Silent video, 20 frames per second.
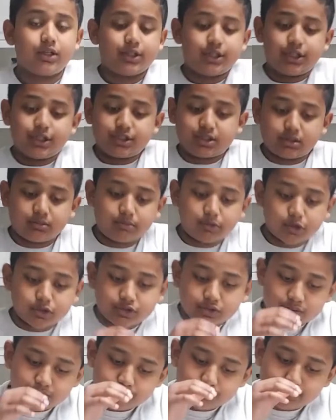is the
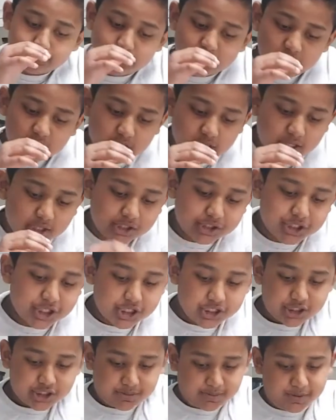most
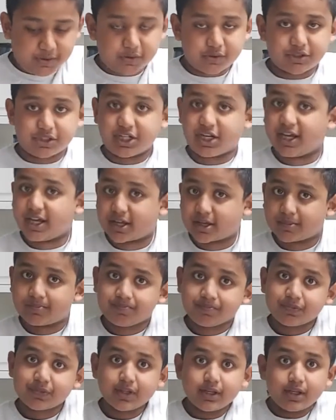delicious milkshake
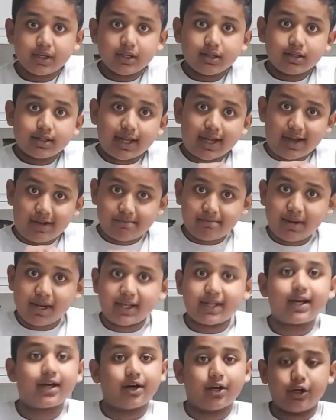I've
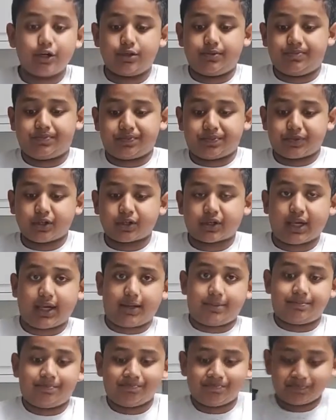made at home.
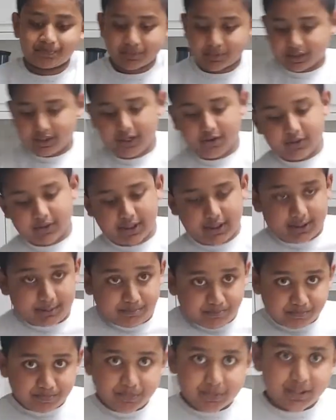Okay, yeah,
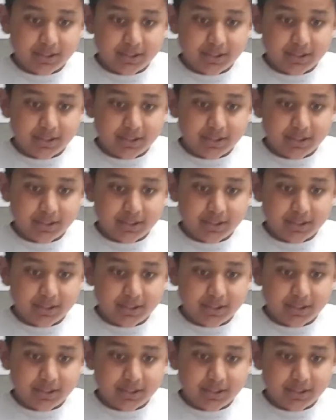okay.